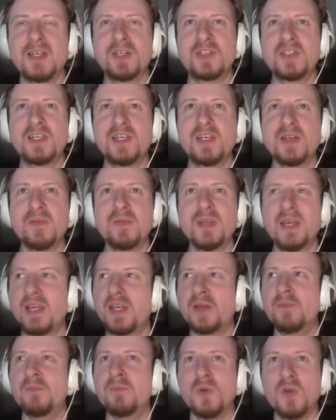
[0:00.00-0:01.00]
Like, because he
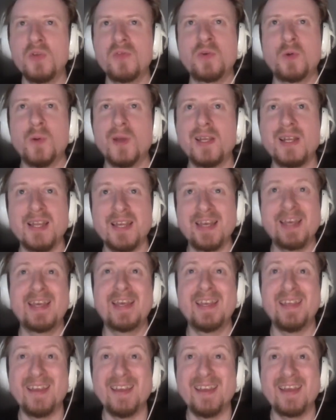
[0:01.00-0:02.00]
can move
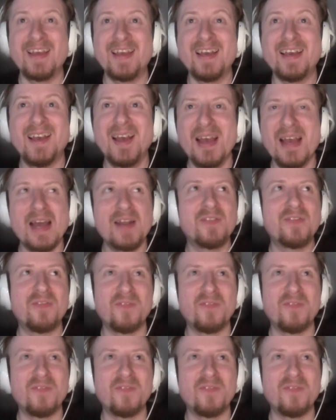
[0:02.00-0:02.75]
quickly, yeah, and